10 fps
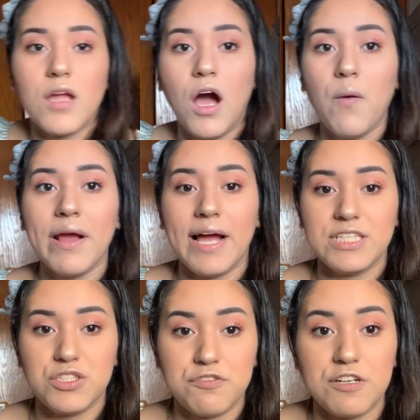Alright
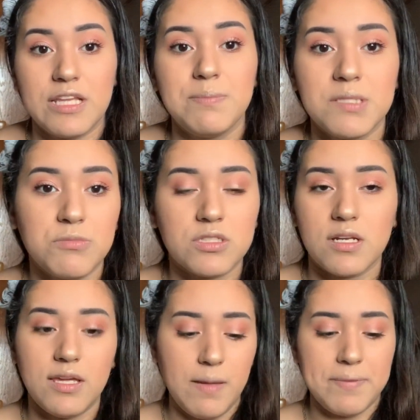guys, so for lips, I'm just
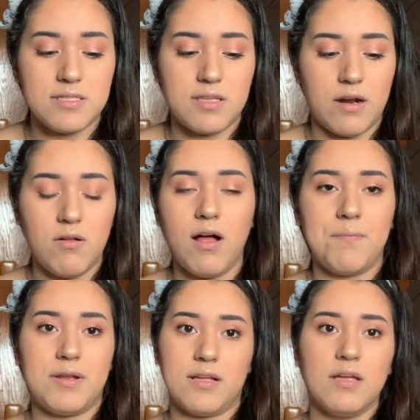going to keep it subtle.
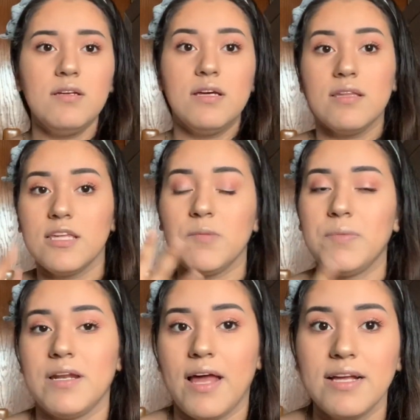I'm going to keep
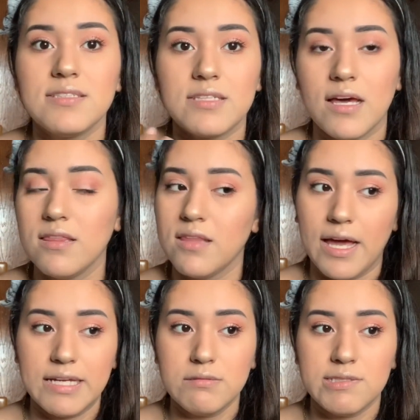it nice and
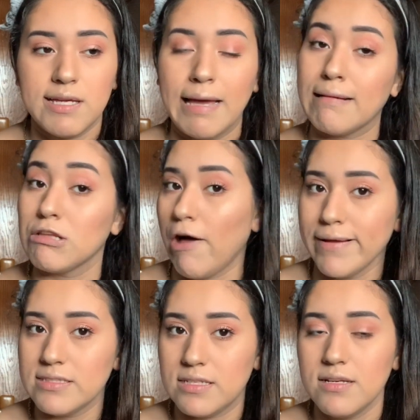light and
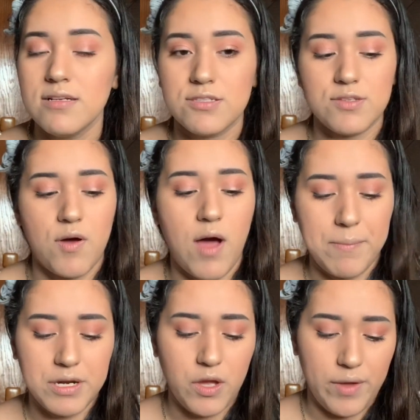glossy. So I'm
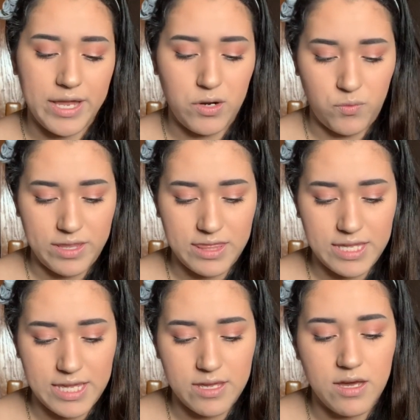going to go in with
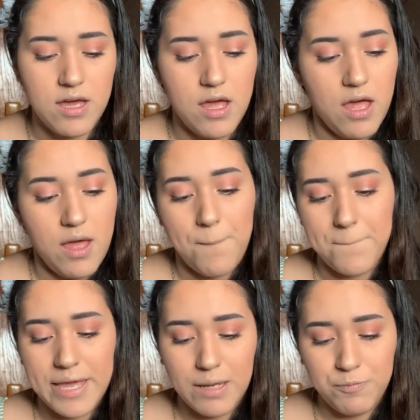the
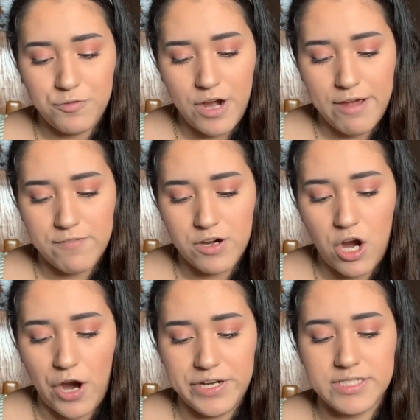Makeup Forever
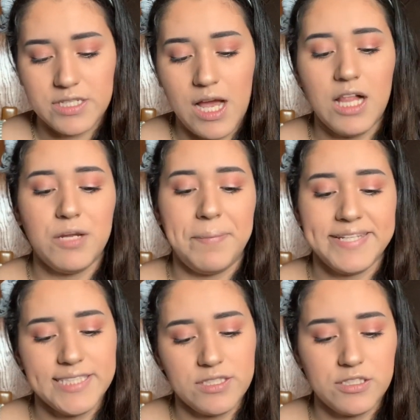Artist Color
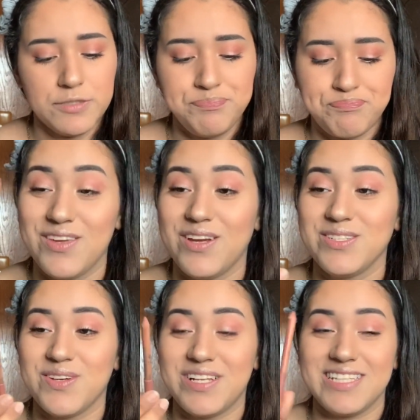Pencil. You can
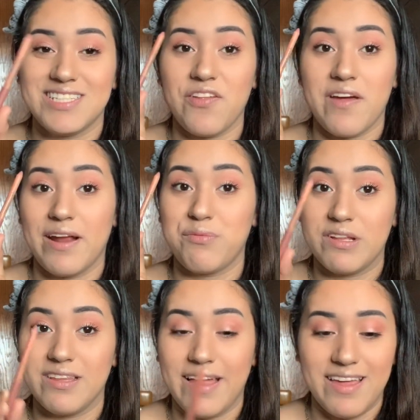totally tell that I
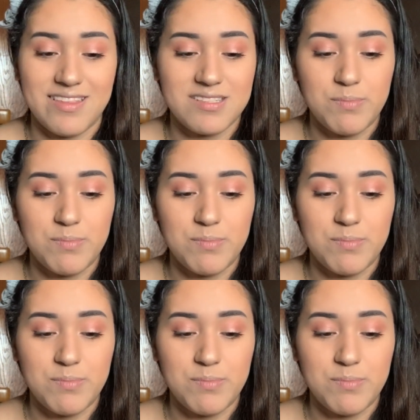really like this